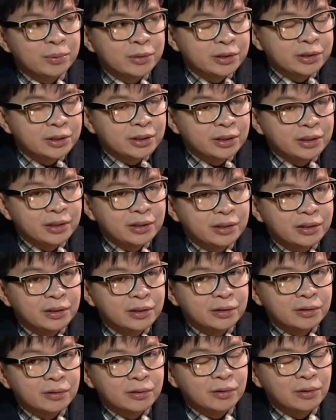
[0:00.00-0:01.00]
would say
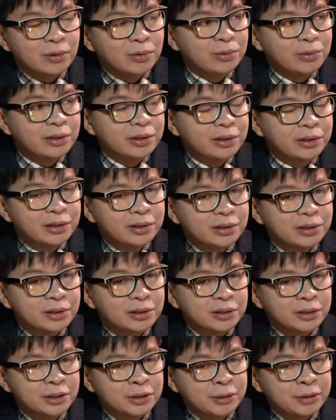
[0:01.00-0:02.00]
that cloning
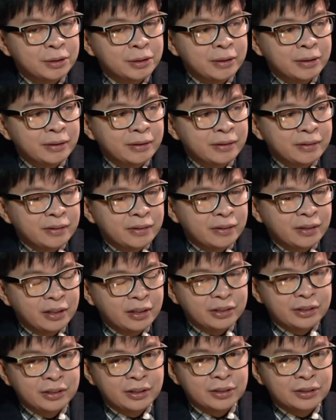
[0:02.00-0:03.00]
is
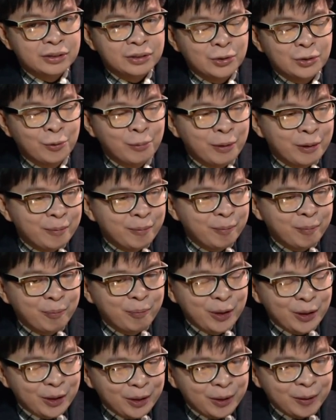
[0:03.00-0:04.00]
not just human
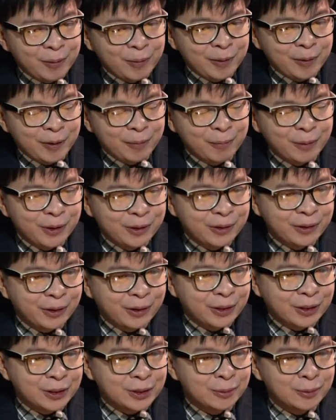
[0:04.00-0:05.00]
being, even
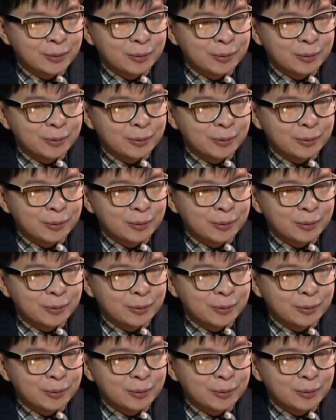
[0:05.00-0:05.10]
trees